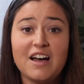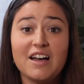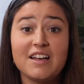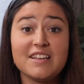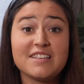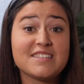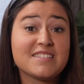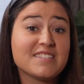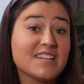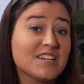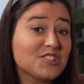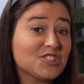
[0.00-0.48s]

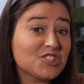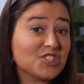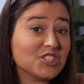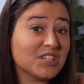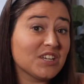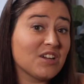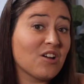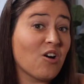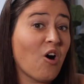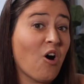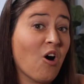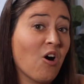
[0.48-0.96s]

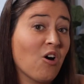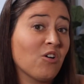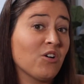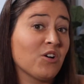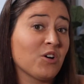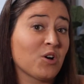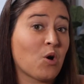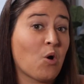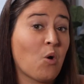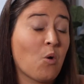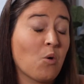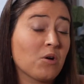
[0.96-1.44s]
Essentially all
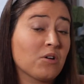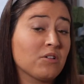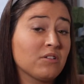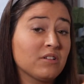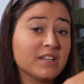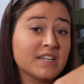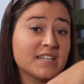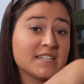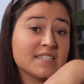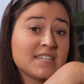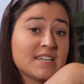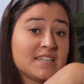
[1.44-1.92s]
a coral
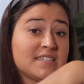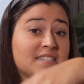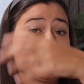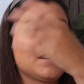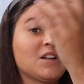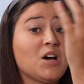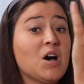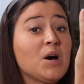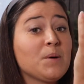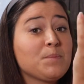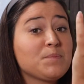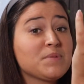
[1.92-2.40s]
is is
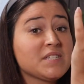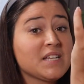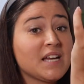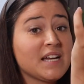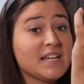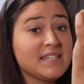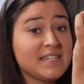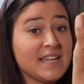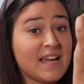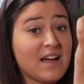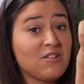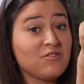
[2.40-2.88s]
an
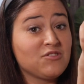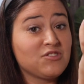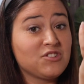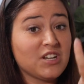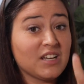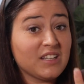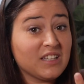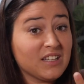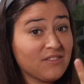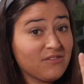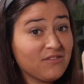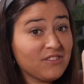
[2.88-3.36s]
upside down
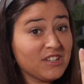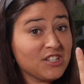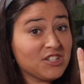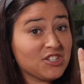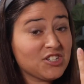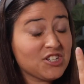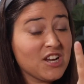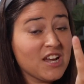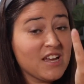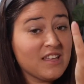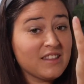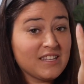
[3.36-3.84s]

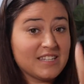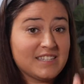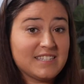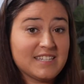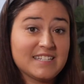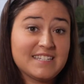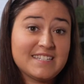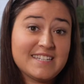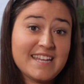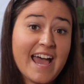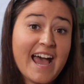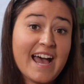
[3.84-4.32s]
jellyfish that's
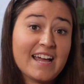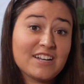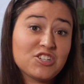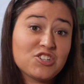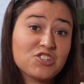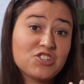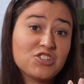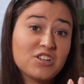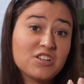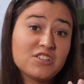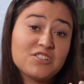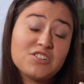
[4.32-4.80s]

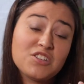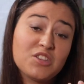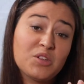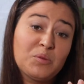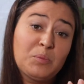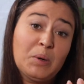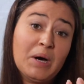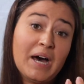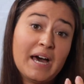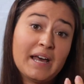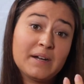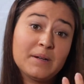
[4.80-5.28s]
attached to the
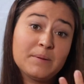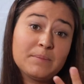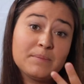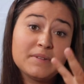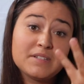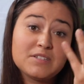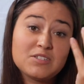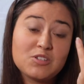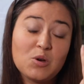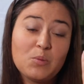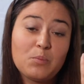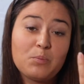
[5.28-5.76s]
bottom.
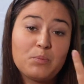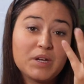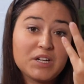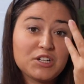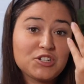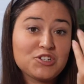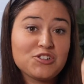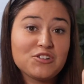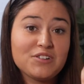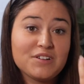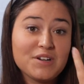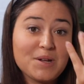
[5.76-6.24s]
So
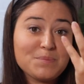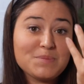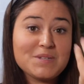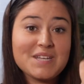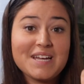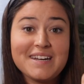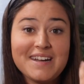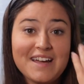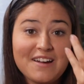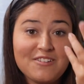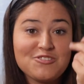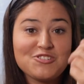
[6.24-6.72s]
picture an
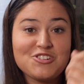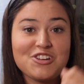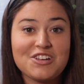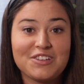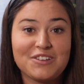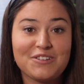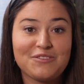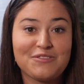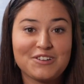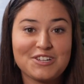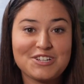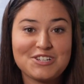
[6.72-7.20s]
upside down
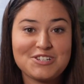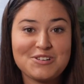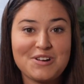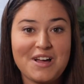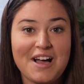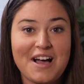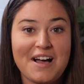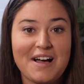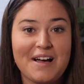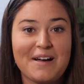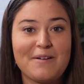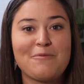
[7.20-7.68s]
jellyfish
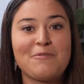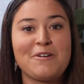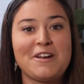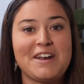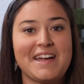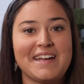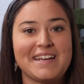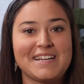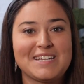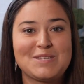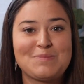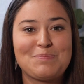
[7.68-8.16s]
uh, when
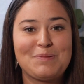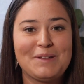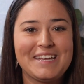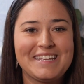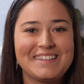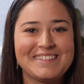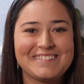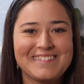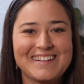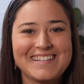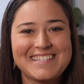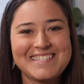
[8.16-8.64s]
I
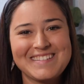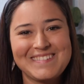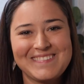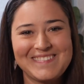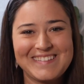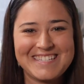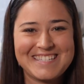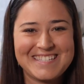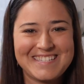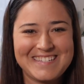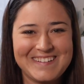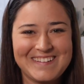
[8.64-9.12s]
explain the rest of
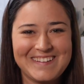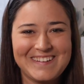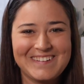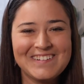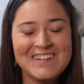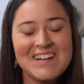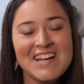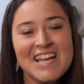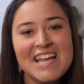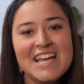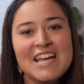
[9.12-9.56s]
this to you.